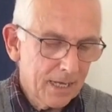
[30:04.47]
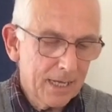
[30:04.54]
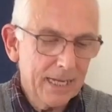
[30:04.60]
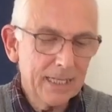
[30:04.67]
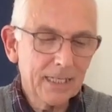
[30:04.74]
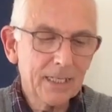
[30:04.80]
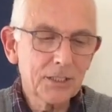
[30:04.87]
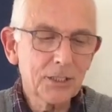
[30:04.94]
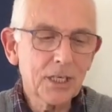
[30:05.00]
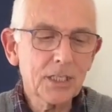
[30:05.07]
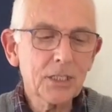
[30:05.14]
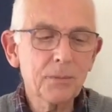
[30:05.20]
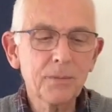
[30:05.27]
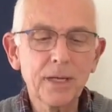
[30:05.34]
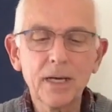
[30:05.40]
In
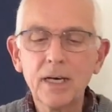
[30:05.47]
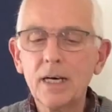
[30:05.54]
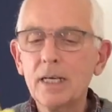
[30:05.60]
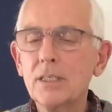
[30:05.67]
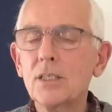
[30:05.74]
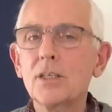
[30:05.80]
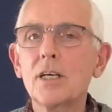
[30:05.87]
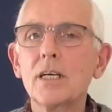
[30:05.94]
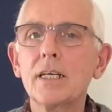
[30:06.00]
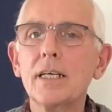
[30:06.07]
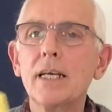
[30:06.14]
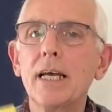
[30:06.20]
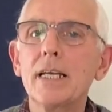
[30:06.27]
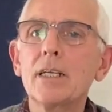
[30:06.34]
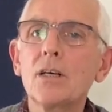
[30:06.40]
conjunction with that, I'd try and
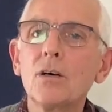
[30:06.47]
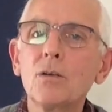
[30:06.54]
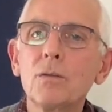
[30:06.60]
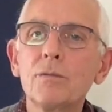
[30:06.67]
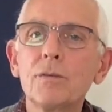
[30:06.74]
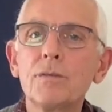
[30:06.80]
get hold